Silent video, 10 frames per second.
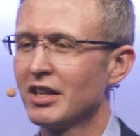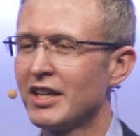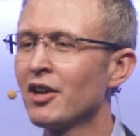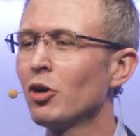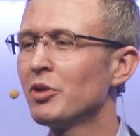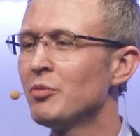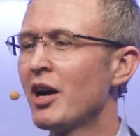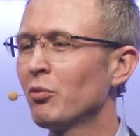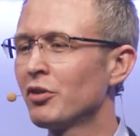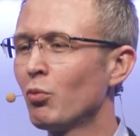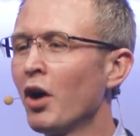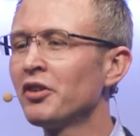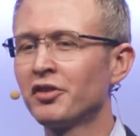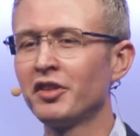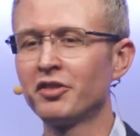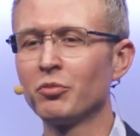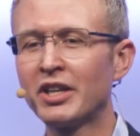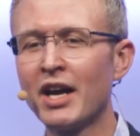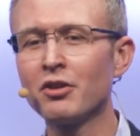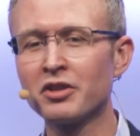cannot be met with one system. We
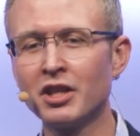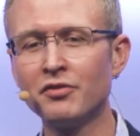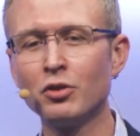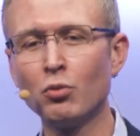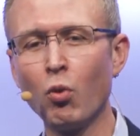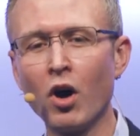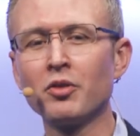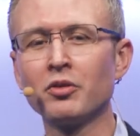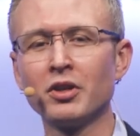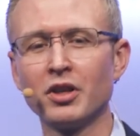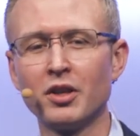cannot give you one